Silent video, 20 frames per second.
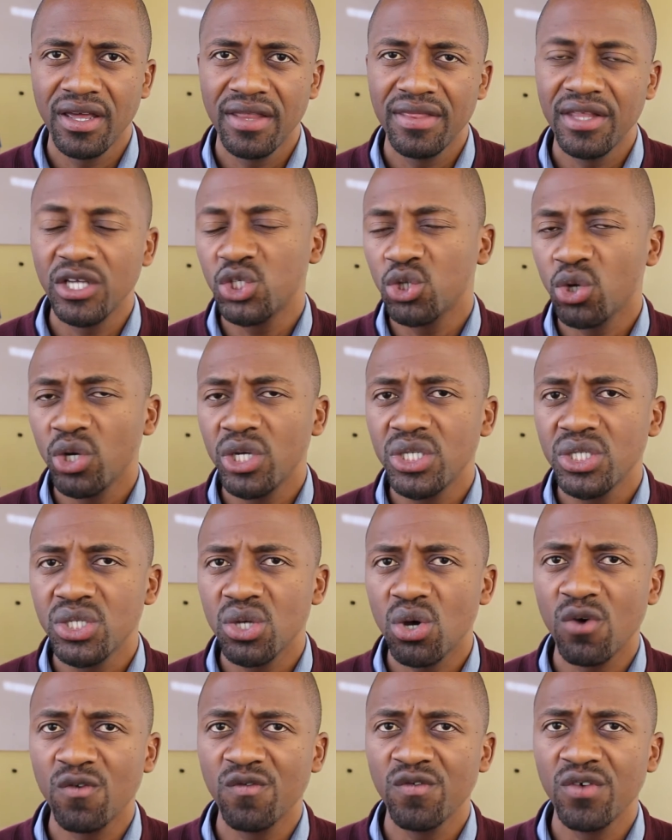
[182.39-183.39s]
The choice
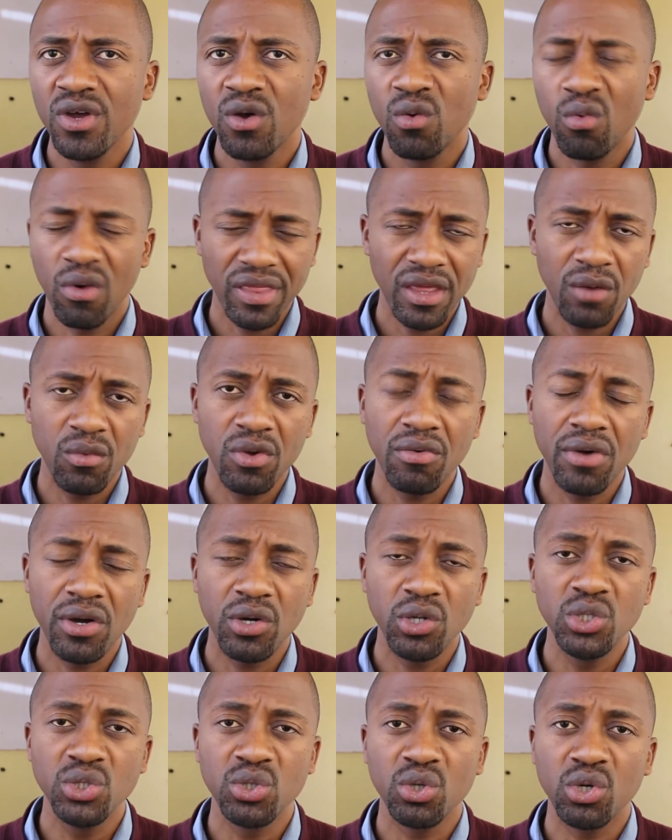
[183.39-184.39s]
of whether we were
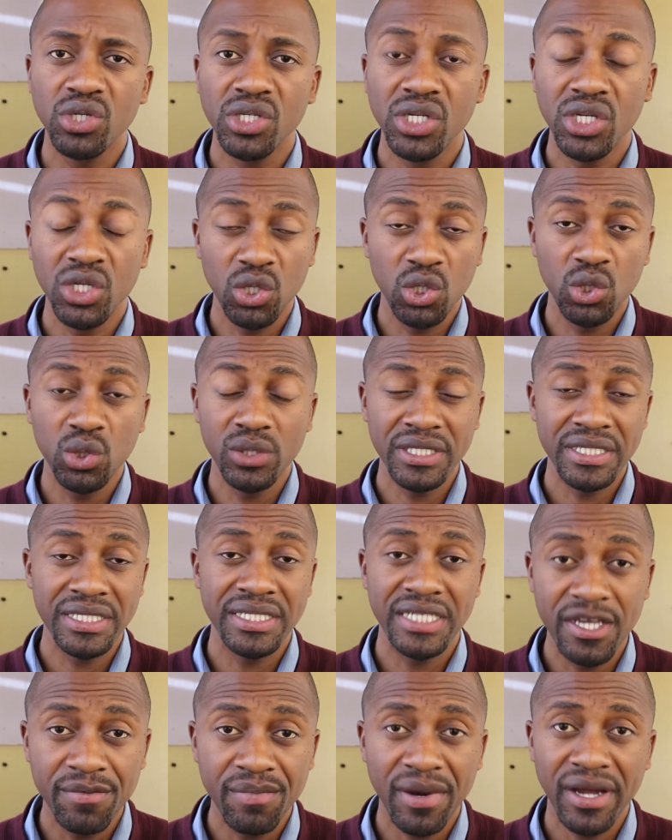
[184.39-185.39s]
going to continue using
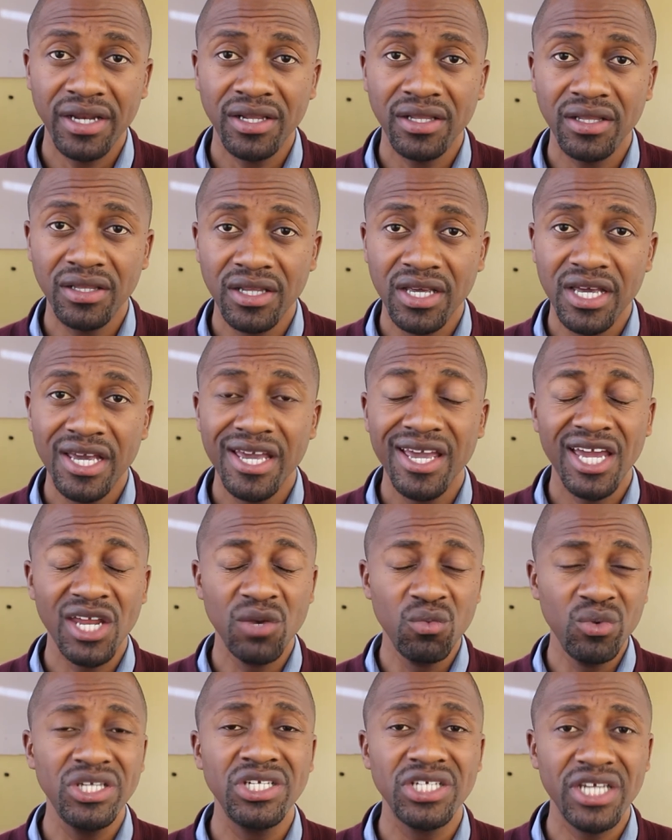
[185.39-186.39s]
cPanel,
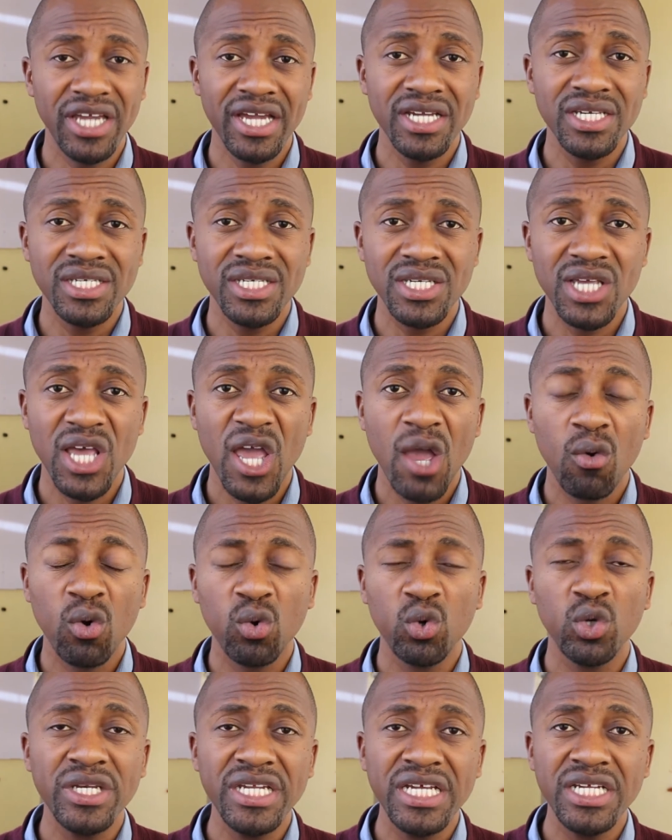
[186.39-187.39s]
in which case we
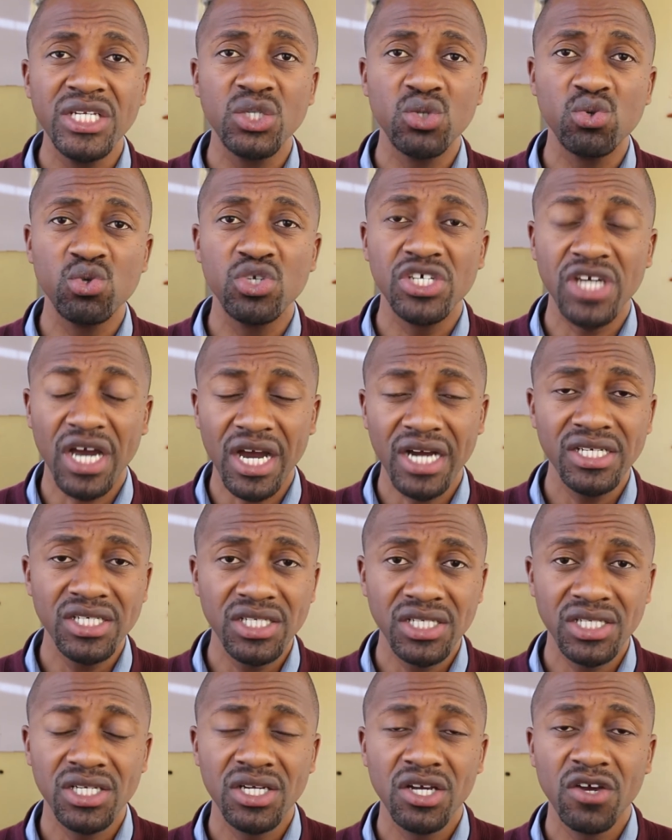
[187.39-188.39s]
would need to
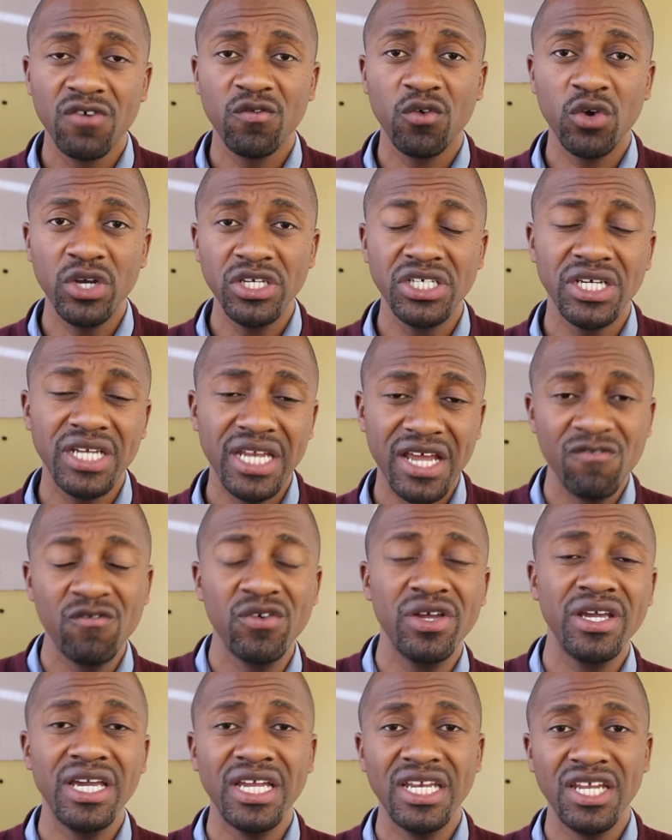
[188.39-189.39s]
charge for each and
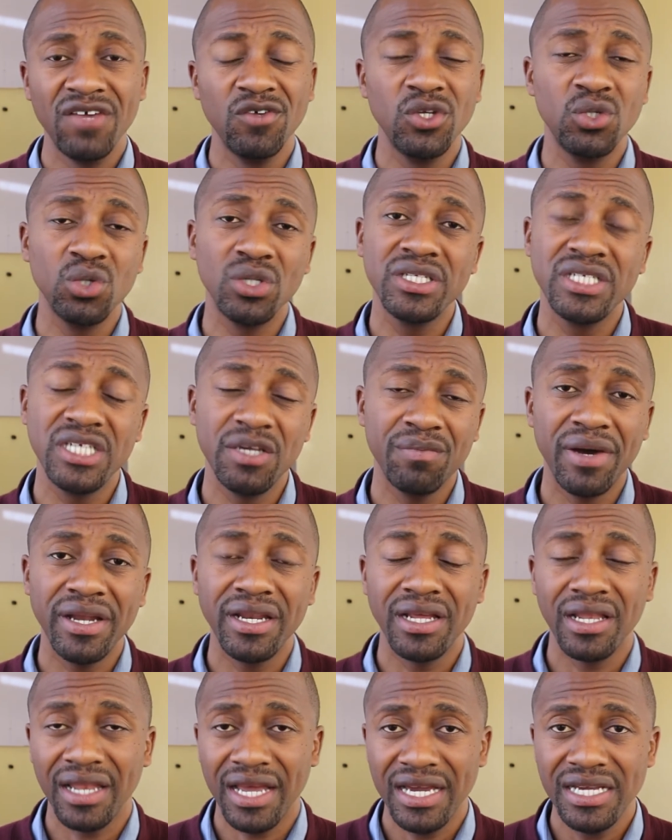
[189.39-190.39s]
every individual
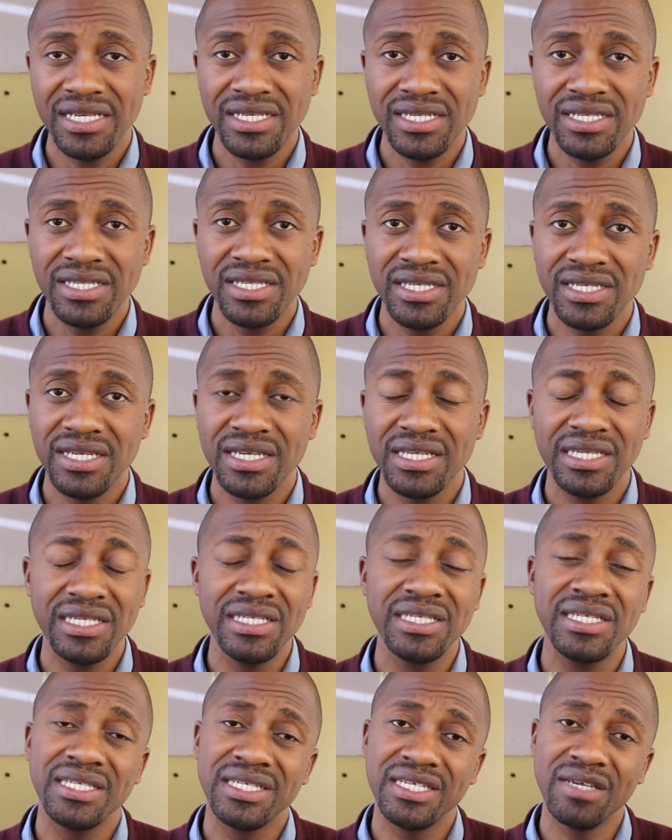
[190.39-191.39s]
cPanel license,
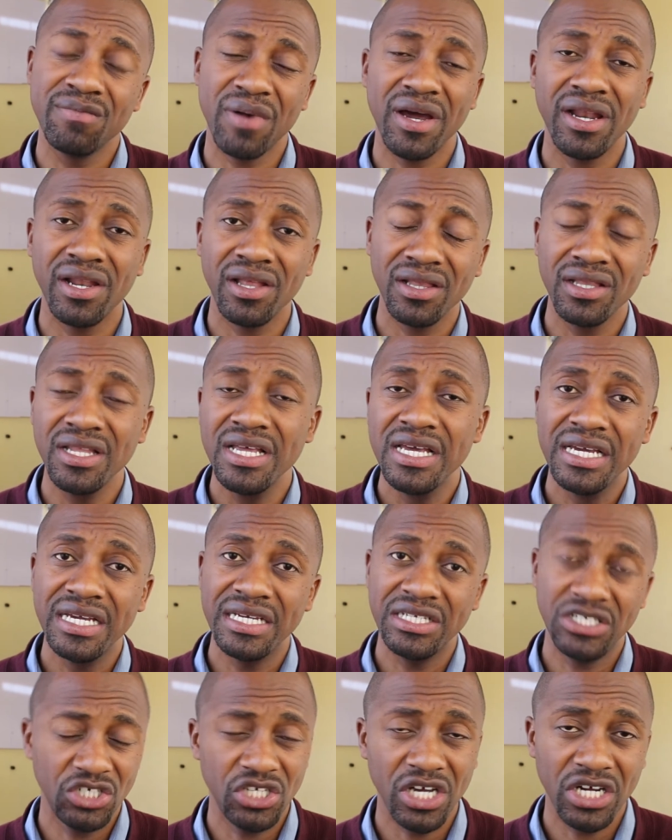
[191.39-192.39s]
since cPanel
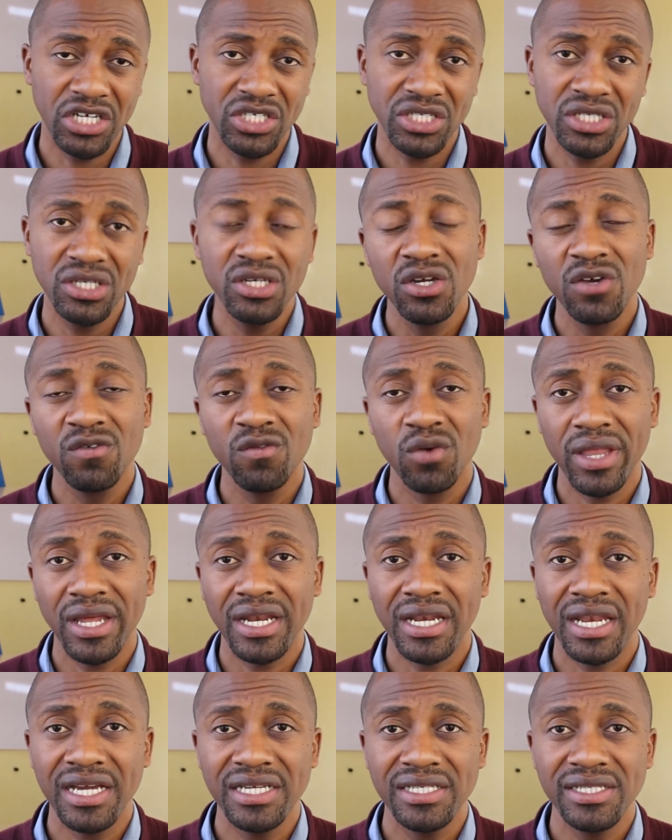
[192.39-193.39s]
is charging for
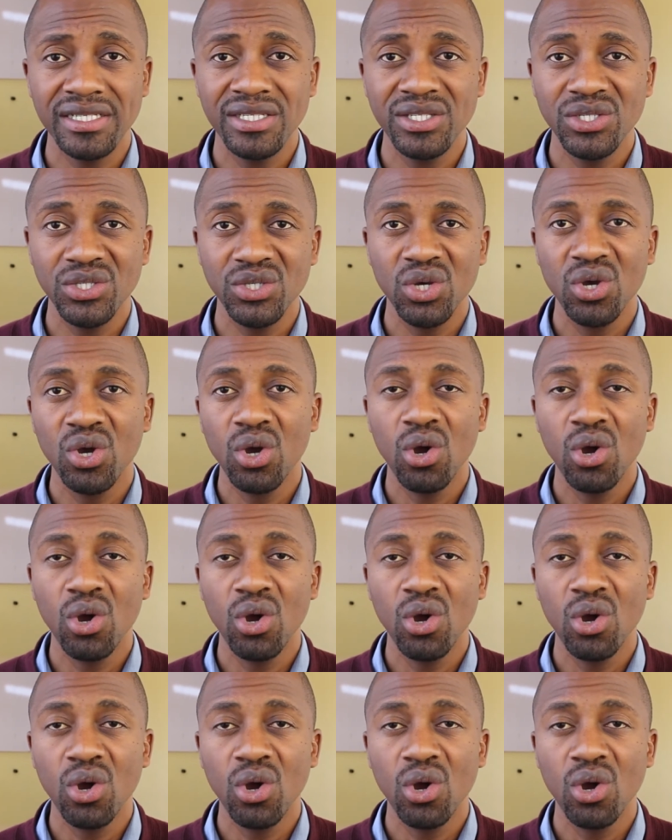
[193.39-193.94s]
that license,